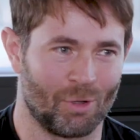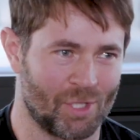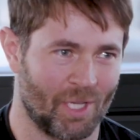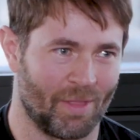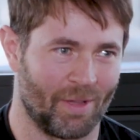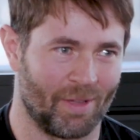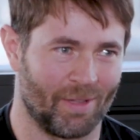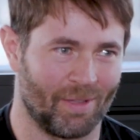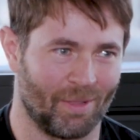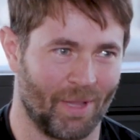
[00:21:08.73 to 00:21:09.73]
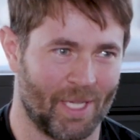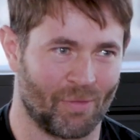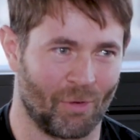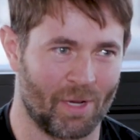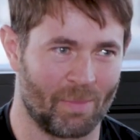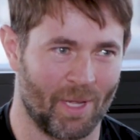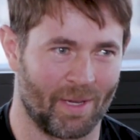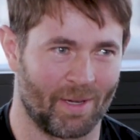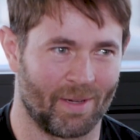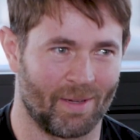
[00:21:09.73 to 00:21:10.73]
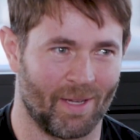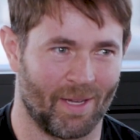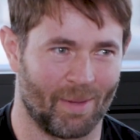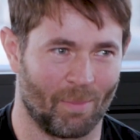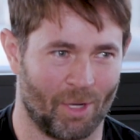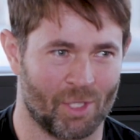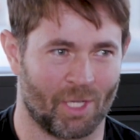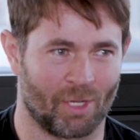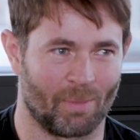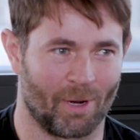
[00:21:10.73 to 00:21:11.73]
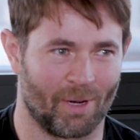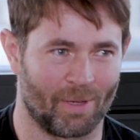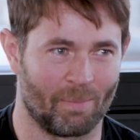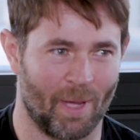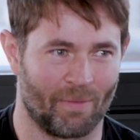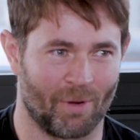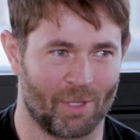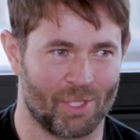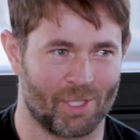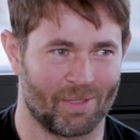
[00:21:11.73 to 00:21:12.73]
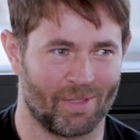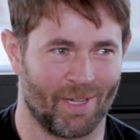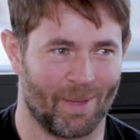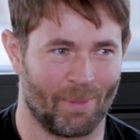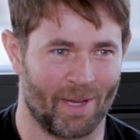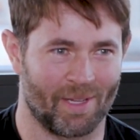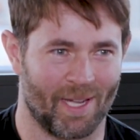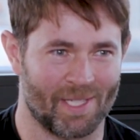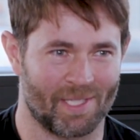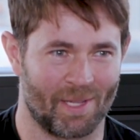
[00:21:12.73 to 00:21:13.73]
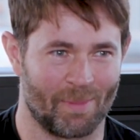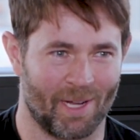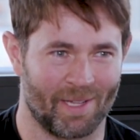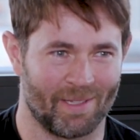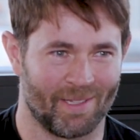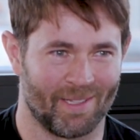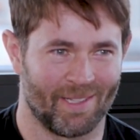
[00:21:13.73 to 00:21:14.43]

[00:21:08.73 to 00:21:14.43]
who saw the Lex Friedman, Mark Zuckerberg Metaverse podcast? Anybody?